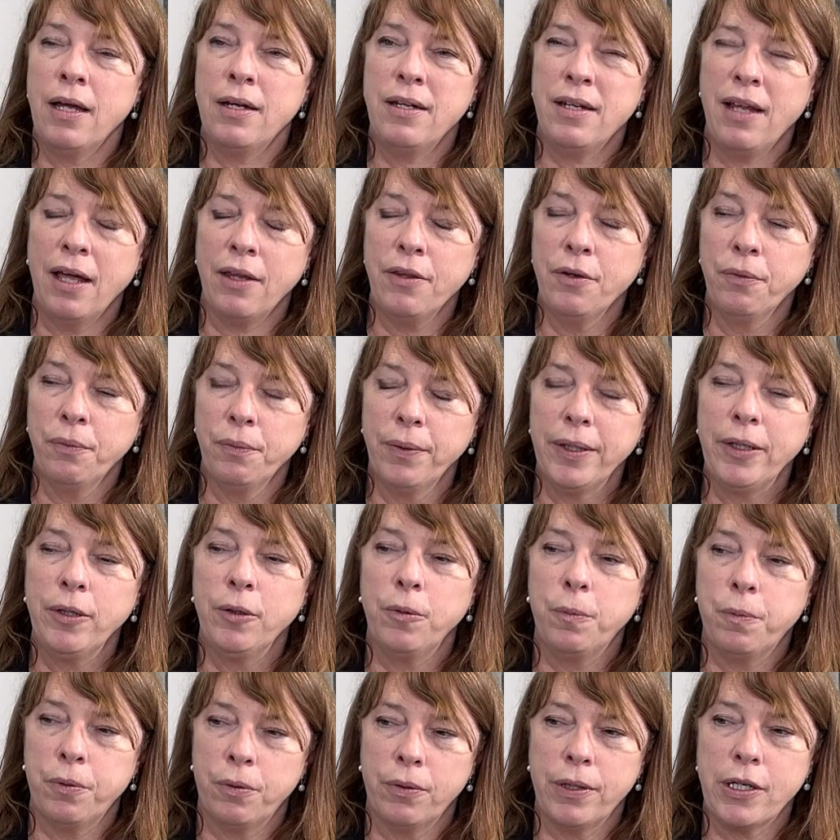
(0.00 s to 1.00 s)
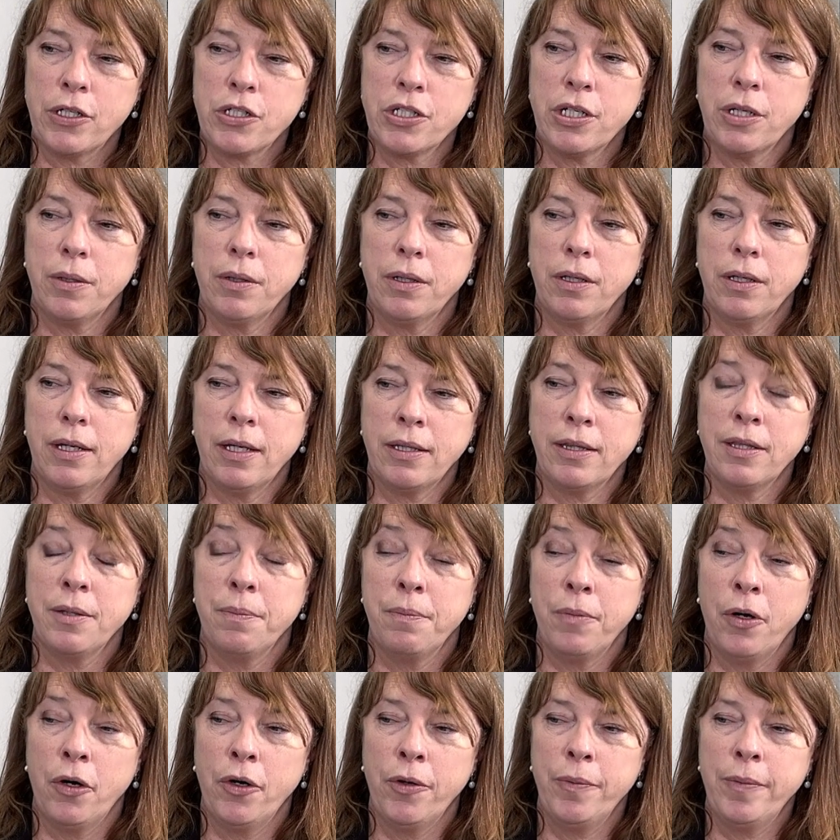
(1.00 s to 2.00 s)
Another real pressure at
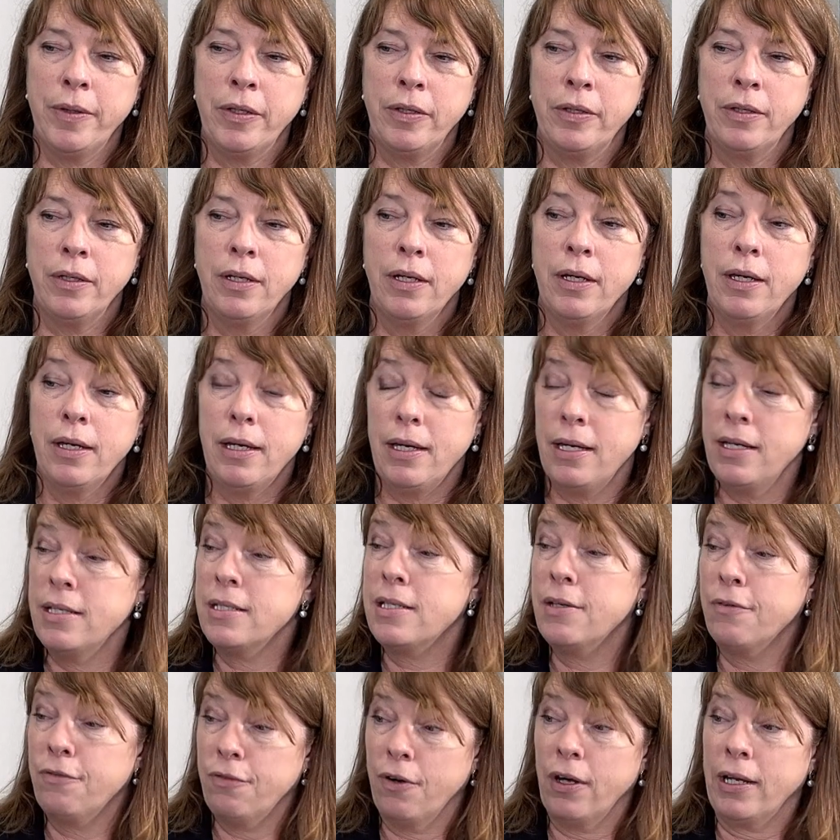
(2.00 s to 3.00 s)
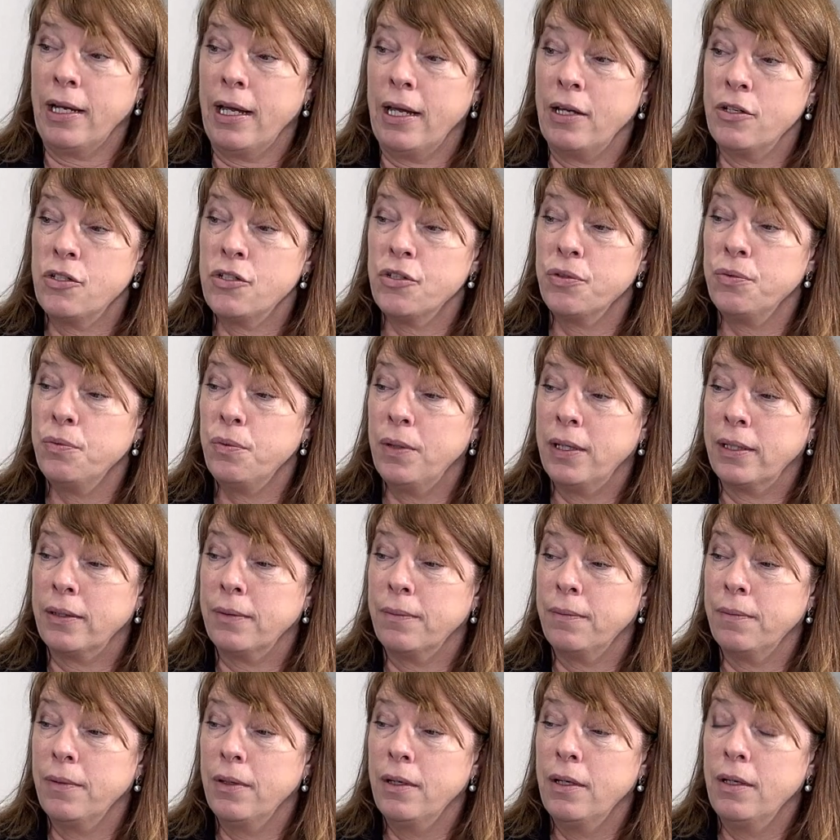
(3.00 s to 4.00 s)
the moment is a financial
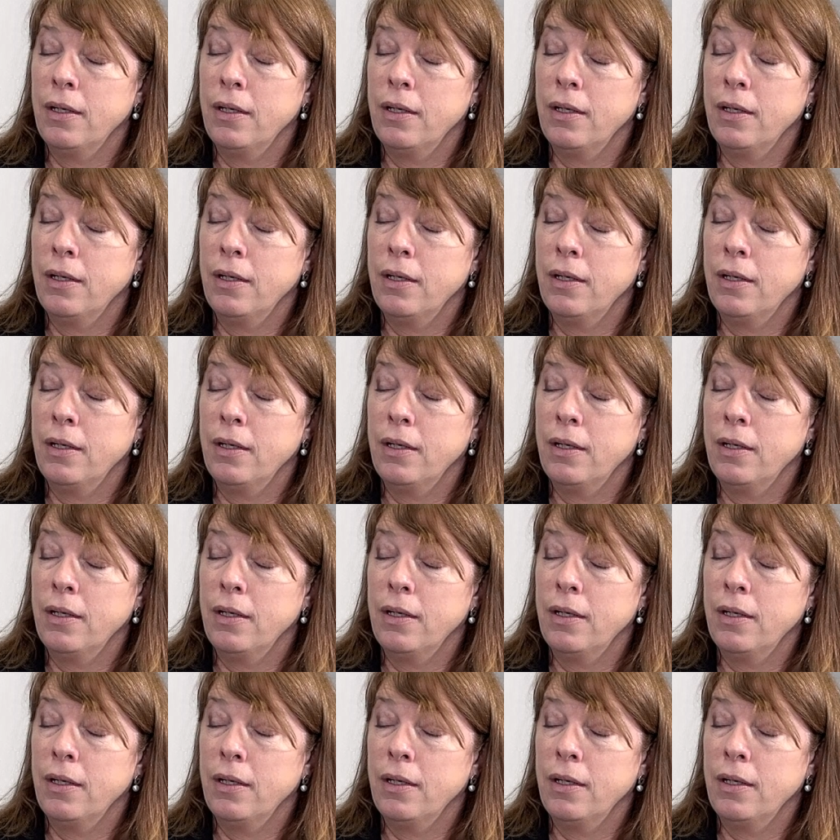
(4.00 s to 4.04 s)
one,